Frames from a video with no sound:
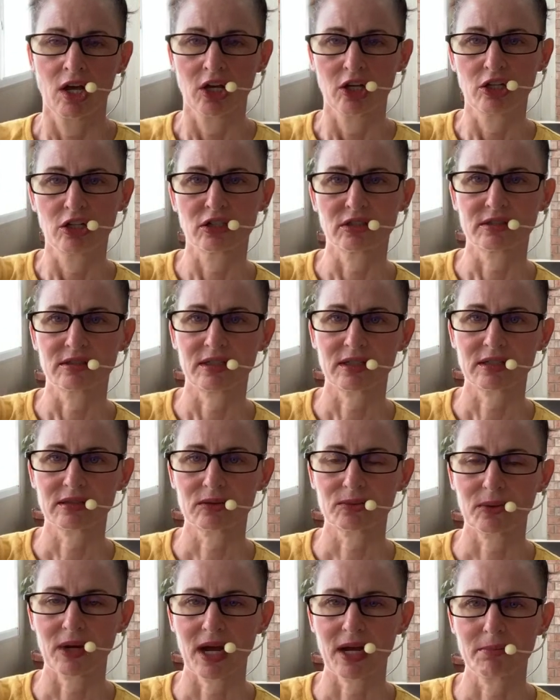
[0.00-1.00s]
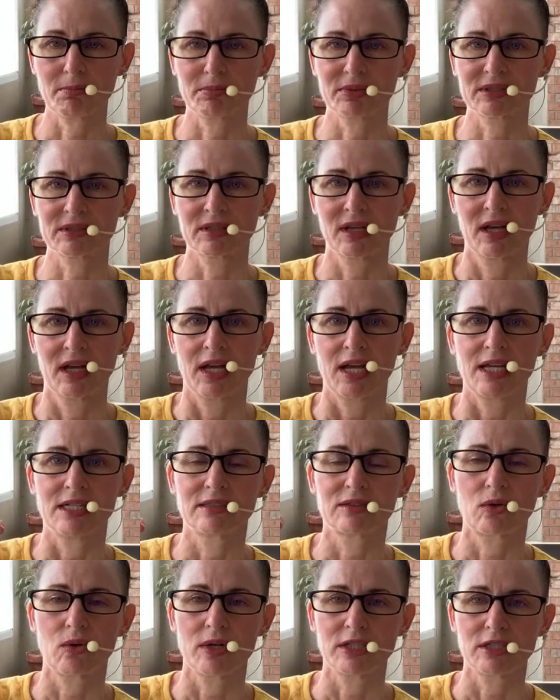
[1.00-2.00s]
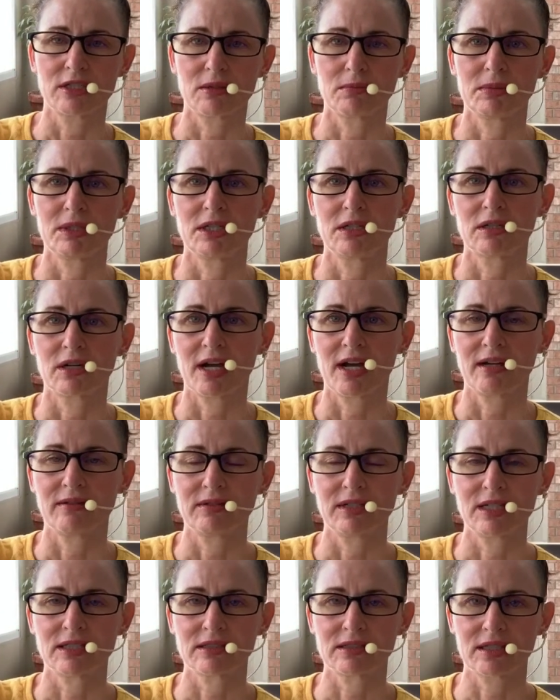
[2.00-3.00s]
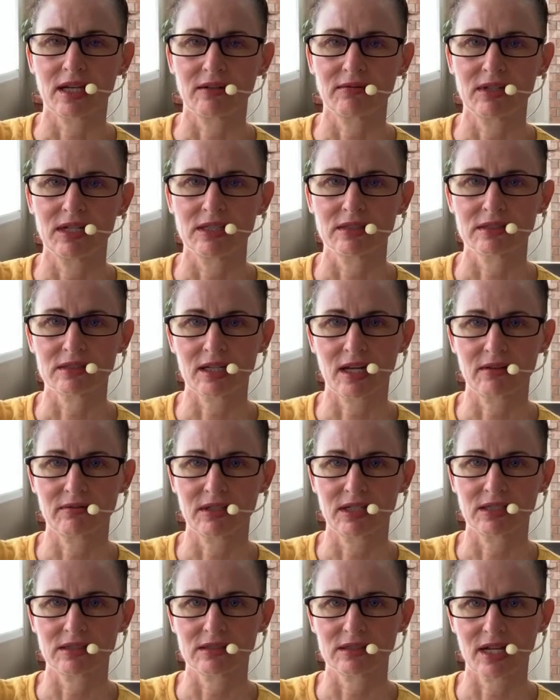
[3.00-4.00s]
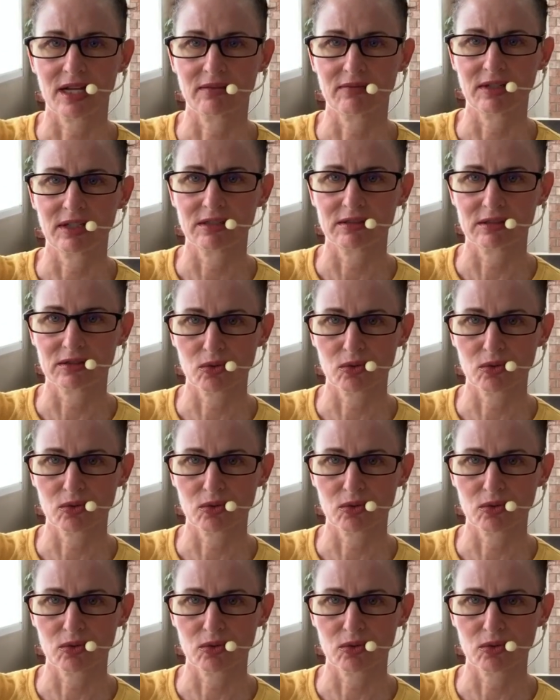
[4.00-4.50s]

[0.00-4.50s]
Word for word: Your six reps is going to be your heaviest, heaviest, heaviest, heaviest